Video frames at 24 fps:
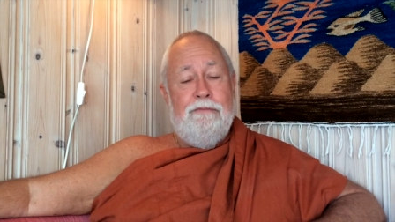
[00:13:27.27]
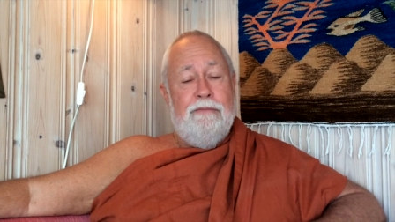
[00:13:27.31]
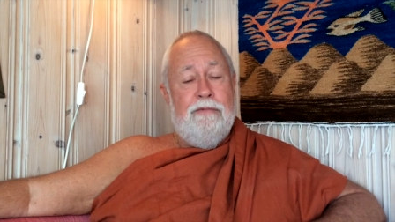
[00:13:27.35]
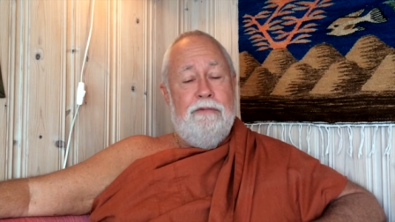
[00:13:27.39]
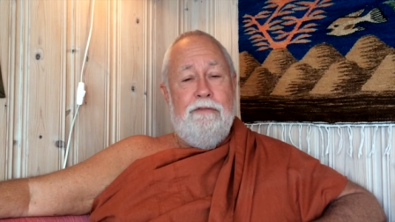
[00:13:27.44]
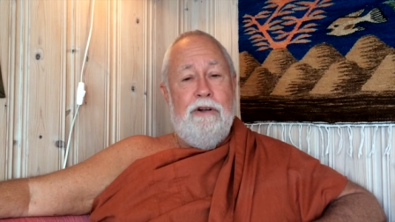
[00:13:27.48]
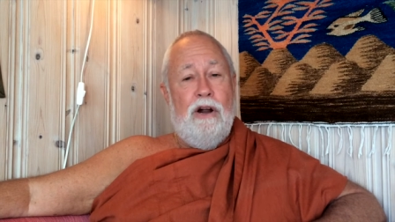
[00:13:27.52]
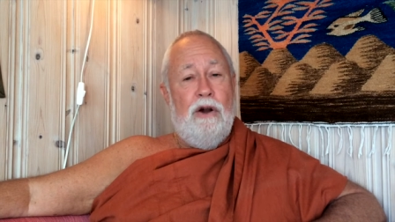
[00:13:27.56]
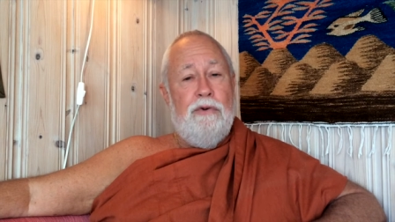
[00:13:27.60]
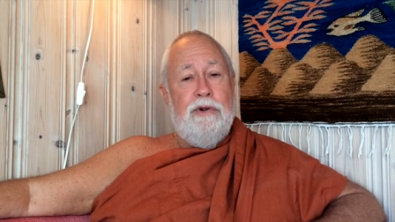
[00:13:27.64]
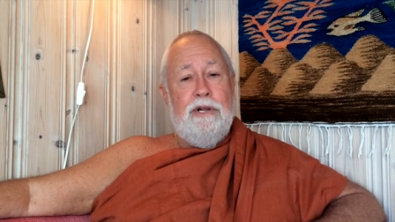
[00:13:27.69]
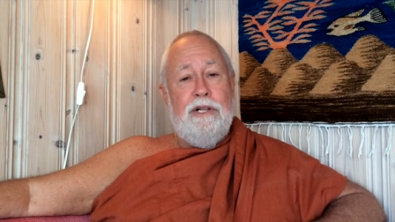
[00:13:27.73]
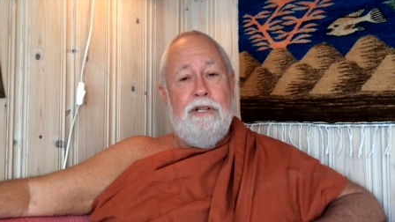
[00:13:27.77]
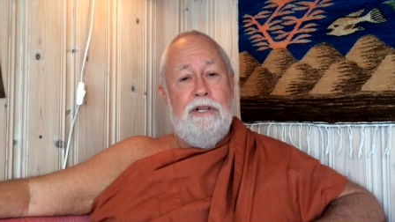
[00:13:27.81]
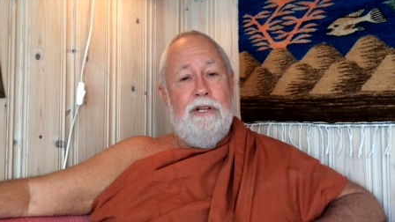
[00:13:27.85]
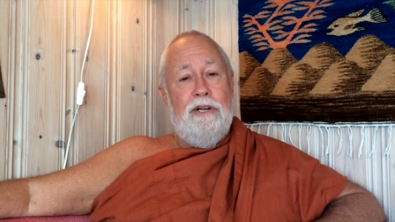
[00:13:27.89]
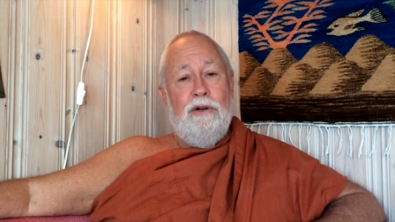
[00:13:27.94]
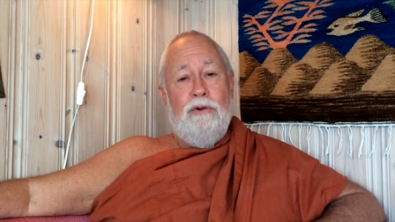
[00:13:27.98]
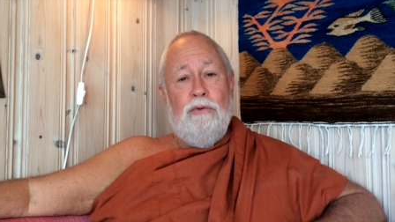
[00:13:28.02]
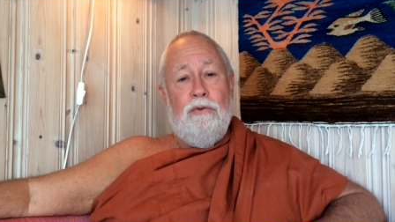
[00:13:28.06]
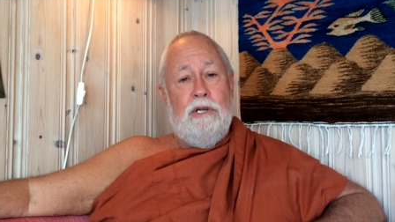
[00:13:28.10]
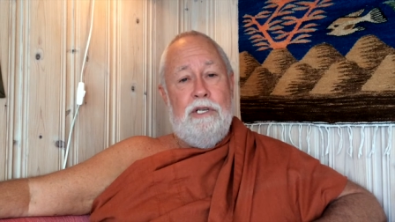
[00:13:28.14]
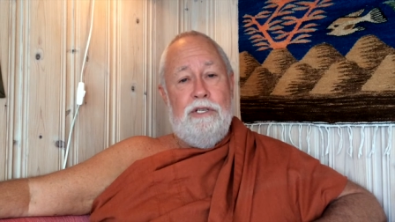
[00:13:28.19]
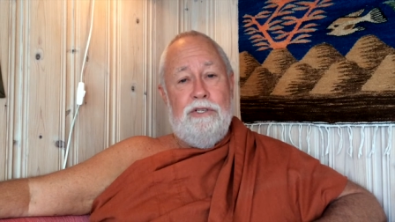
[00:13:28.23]
very
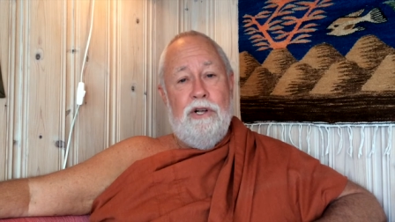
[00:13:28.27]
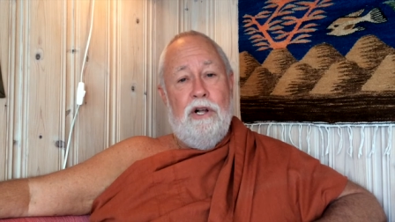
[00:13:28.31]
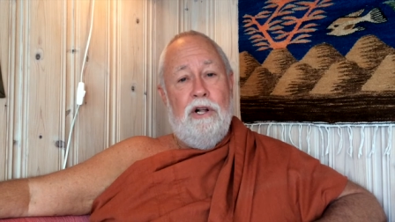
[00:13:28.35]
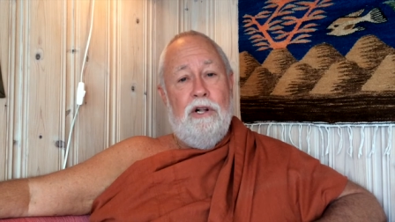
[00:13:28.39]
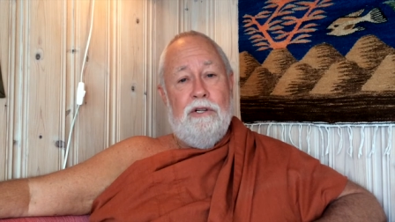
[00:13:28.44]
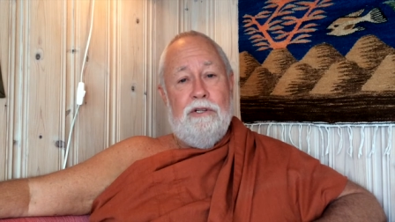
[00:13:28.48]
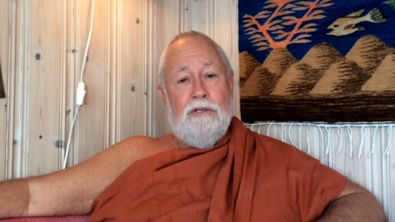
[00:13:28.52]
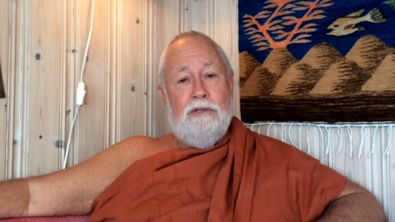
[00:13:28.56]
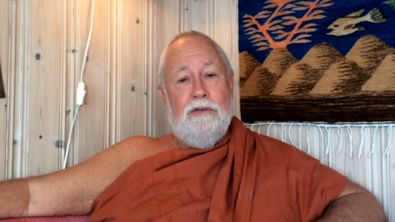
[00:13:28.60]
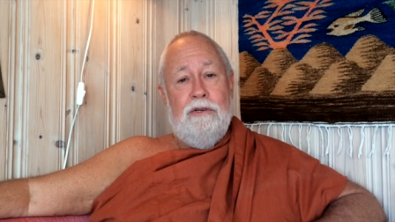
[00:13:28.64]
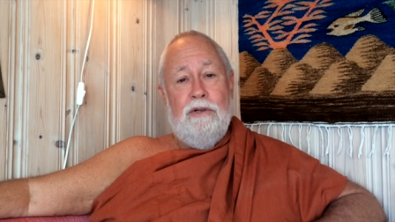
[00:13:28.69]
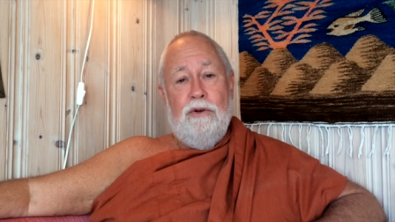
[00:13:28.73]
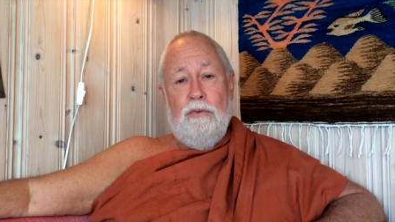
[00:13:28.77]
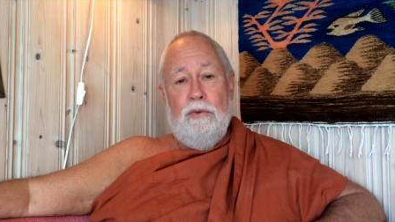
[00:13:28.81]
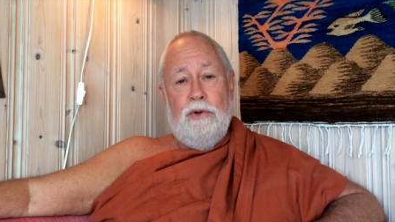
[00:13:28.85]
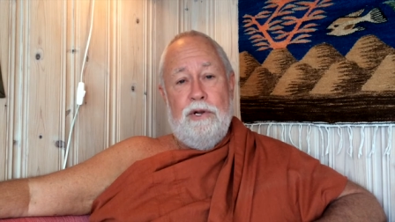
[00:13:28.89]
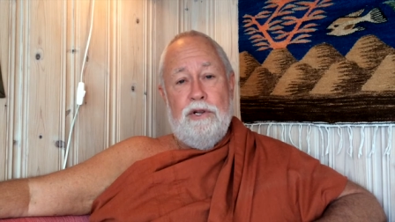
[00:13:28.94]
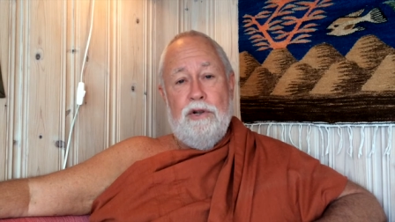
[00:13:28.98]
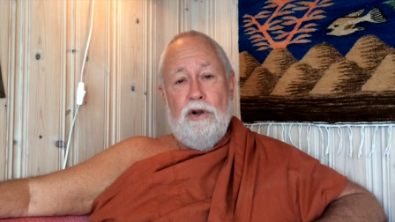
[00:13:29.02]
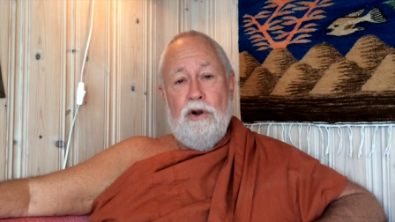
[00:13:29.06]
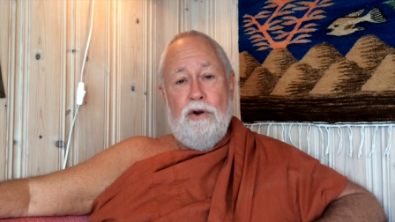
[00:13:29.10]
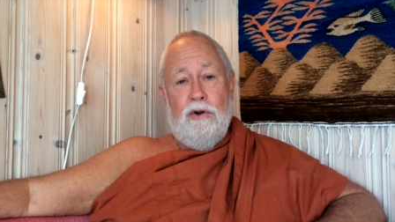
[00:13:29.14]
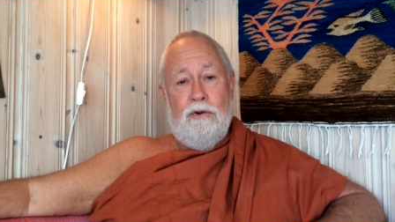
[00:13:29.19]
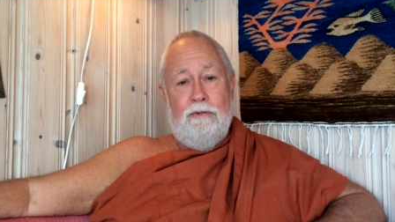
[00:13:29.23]
little result in
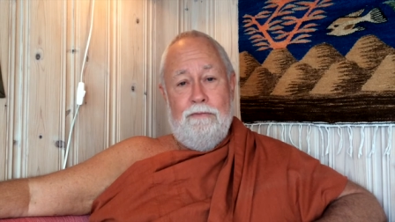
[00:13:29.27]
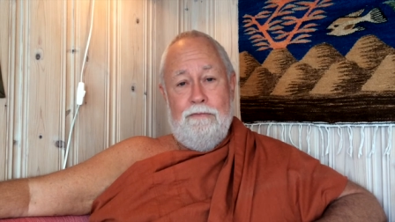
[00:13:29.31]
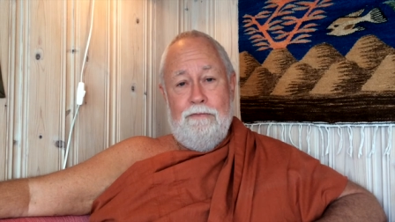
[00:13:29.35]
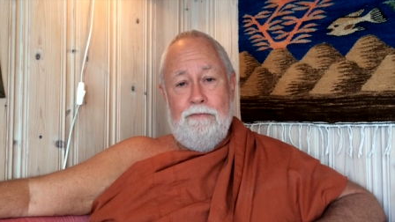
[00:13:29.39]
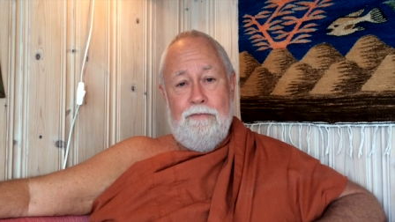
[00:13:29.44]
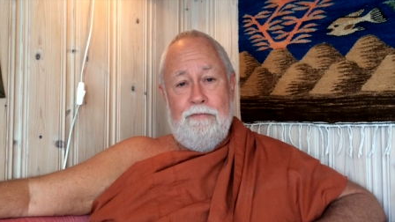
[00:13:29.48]
return.